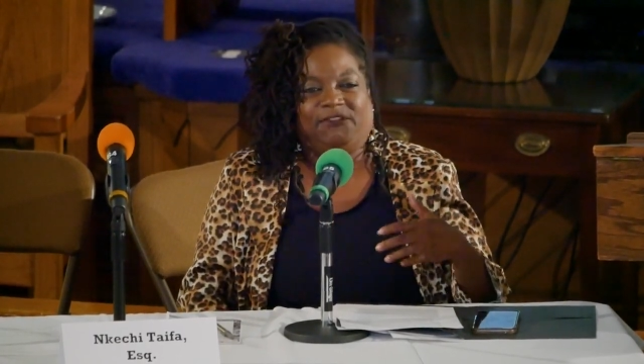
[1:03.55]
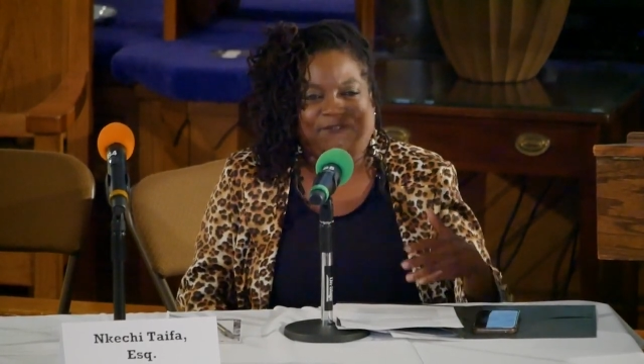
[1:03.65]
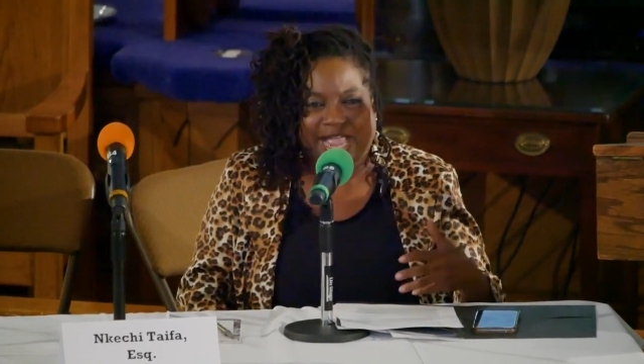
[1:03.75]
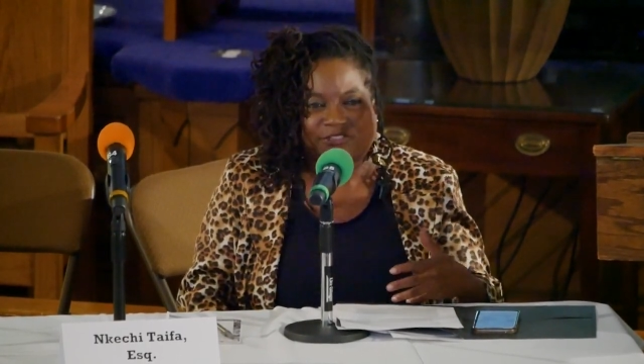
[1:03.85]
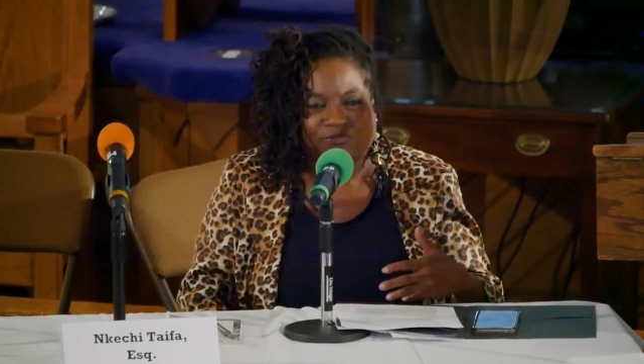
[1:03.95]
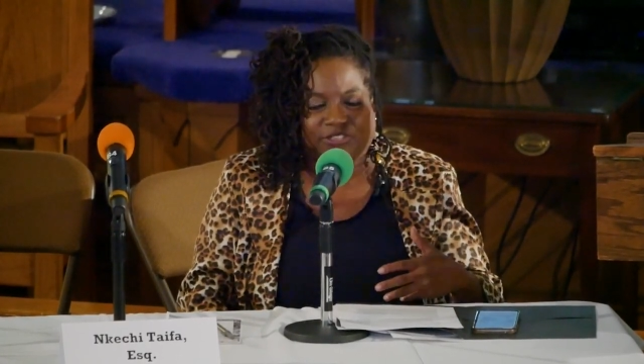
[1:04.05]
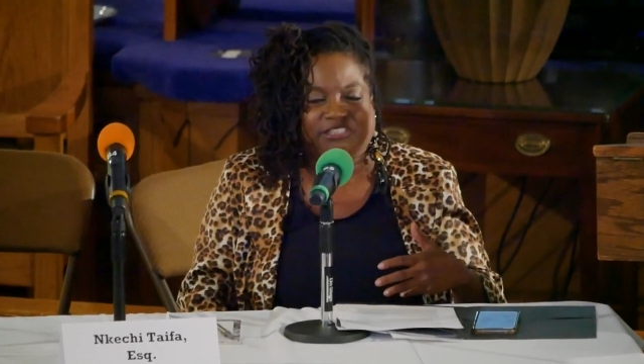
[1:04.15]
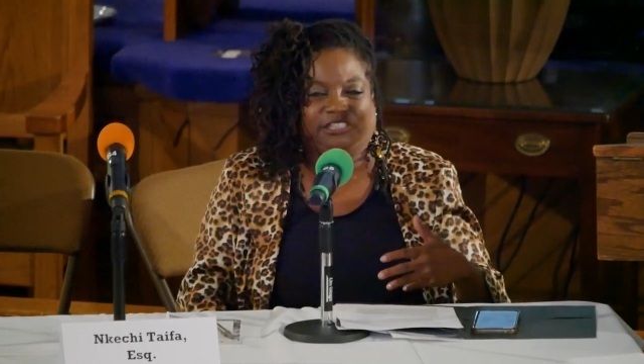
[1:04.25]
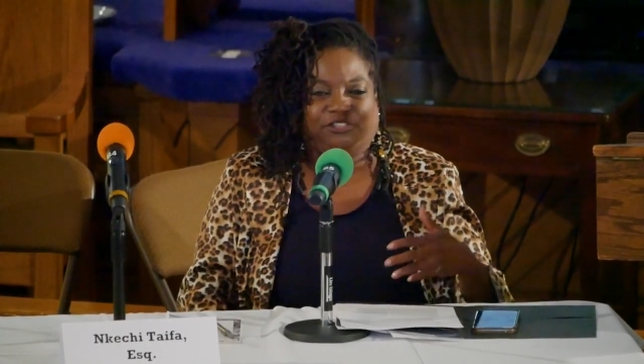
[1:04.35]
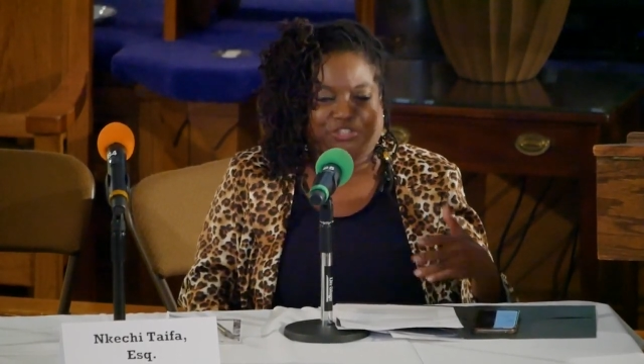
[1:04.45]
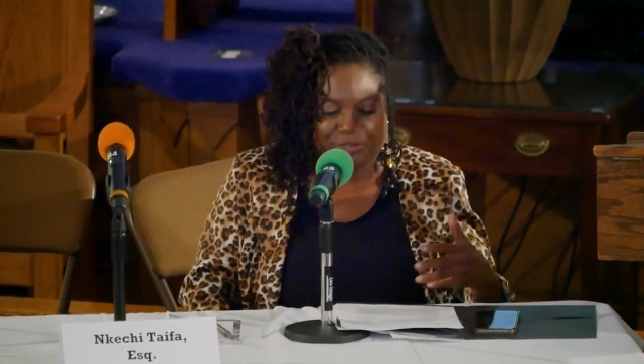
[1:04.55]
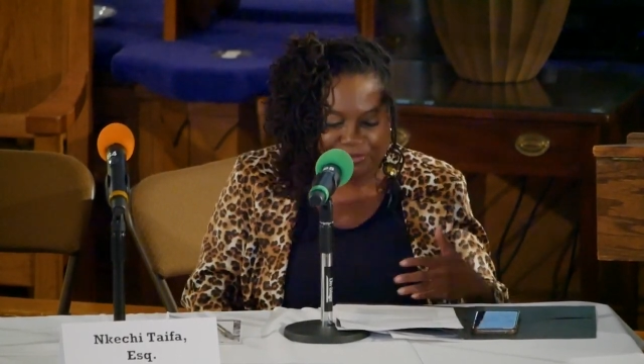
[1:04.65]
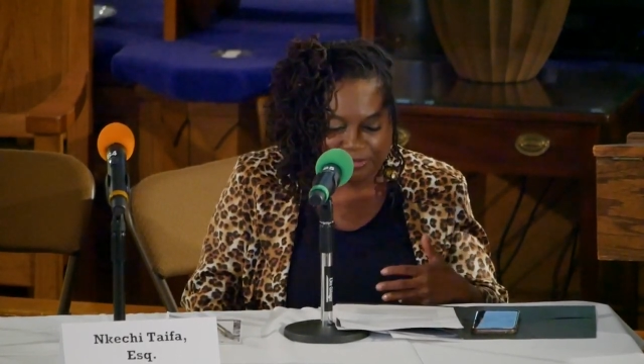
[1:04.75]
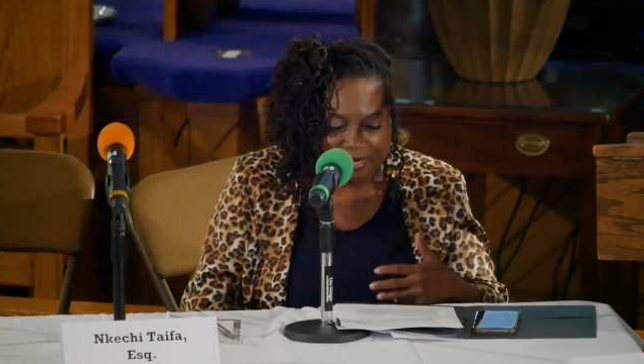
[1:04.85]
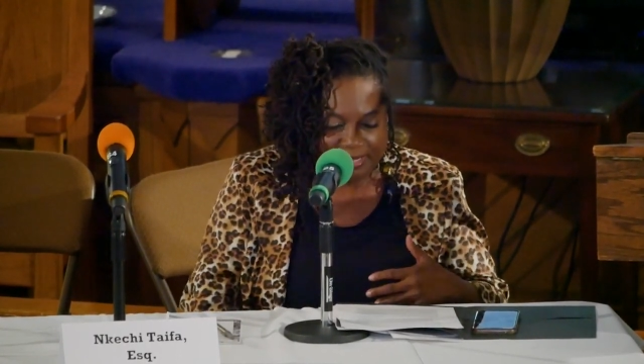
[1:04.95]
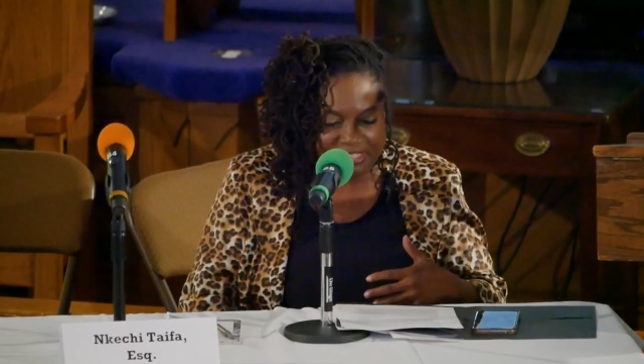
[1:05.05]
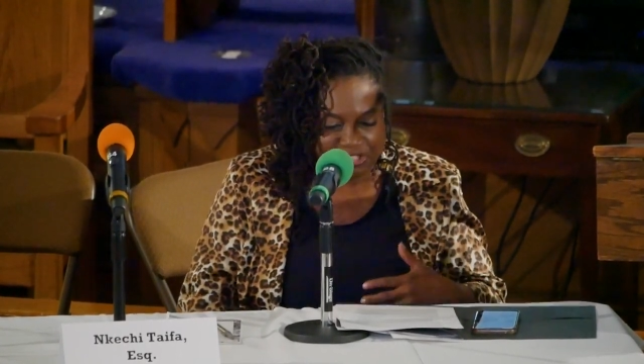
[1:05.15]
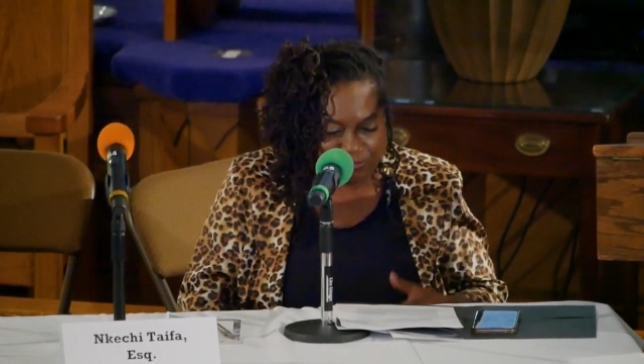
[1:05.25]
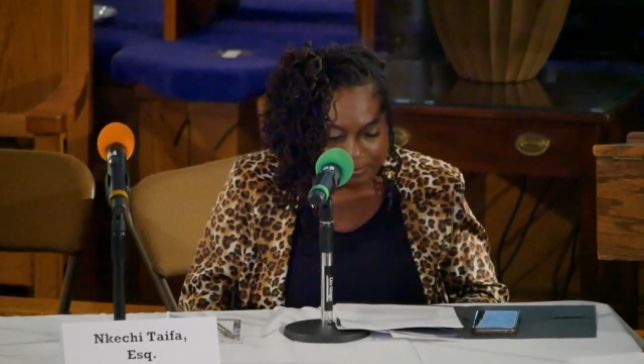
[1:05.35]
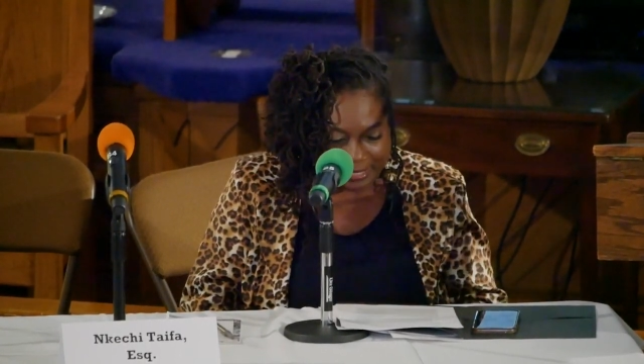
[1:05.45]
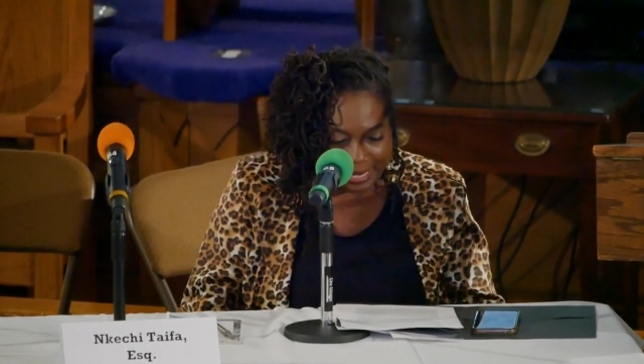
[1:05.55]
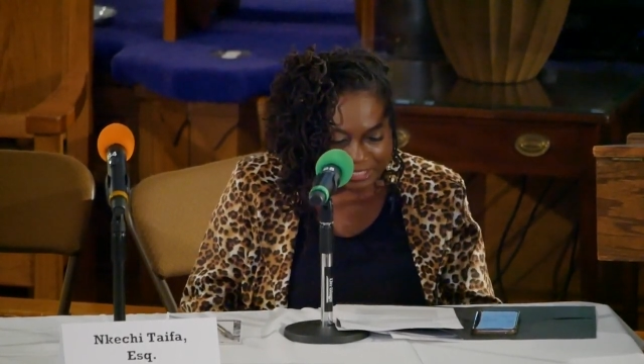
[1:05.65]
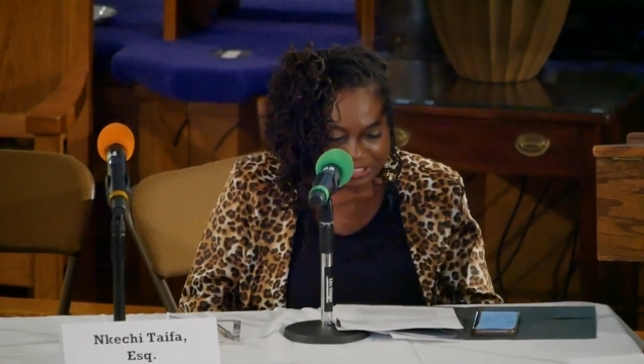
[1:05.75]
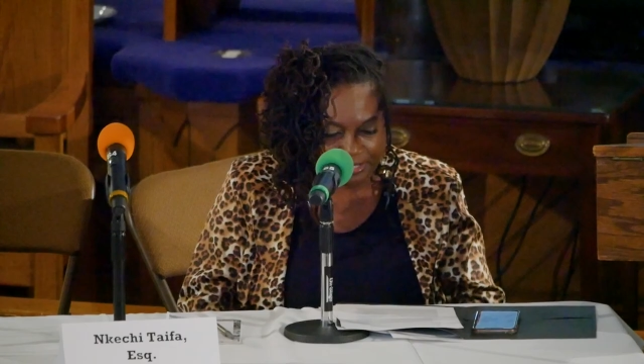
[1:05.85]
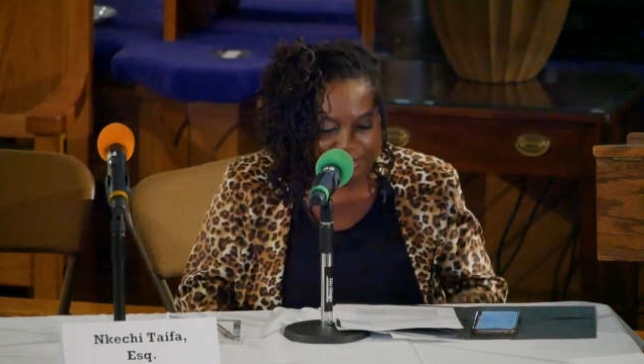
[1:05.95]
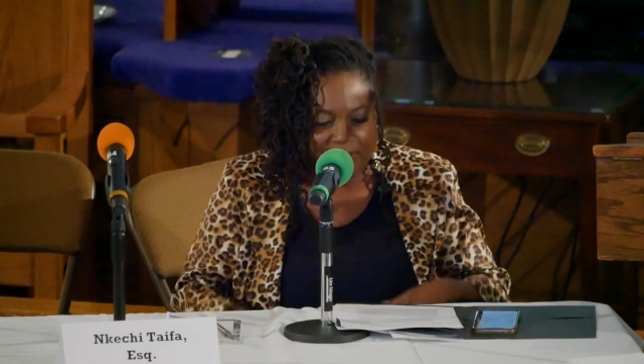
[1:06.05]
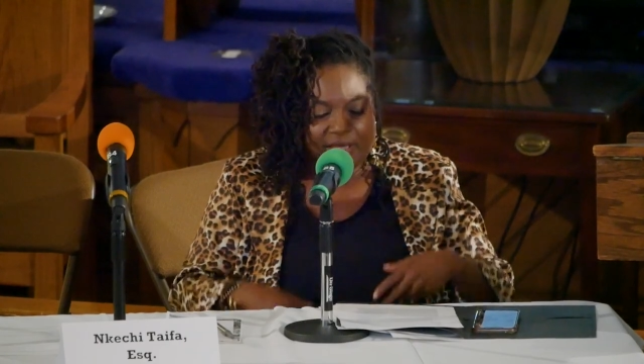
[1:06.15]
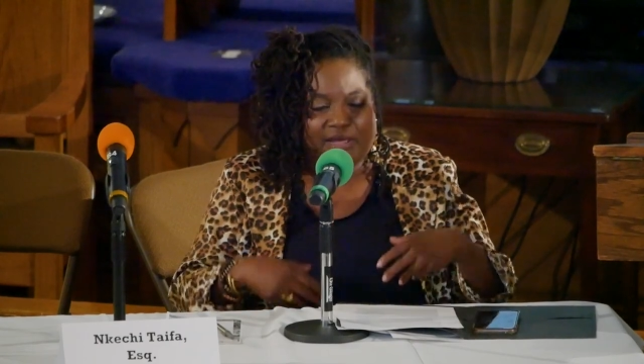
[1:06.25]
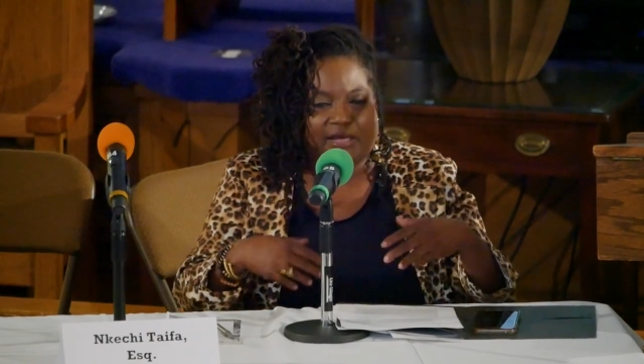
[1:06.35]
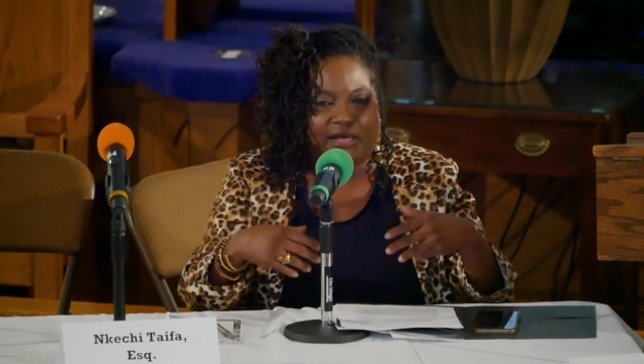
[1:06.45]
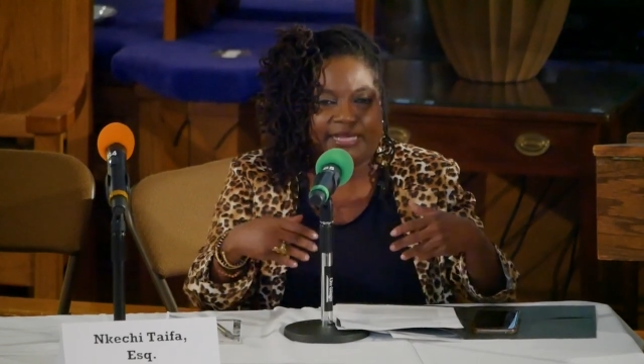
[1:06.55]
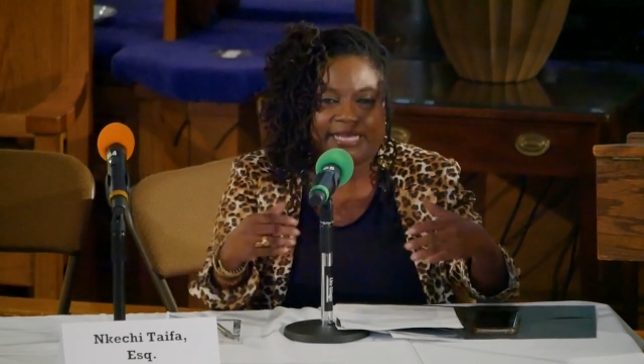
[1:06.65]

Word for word: de facto and de jure discrimination uh,